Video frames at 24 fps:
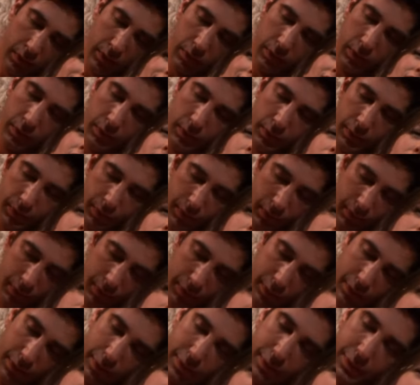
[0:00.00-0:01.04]
Oh,
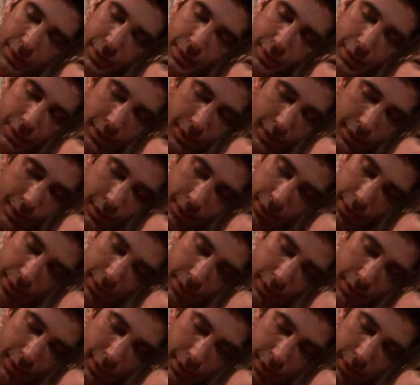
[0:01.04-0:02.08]
so nervous about
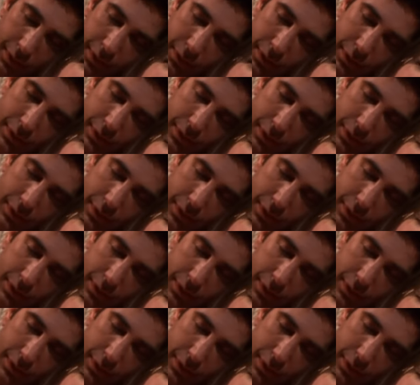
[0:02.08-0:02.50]
that letter.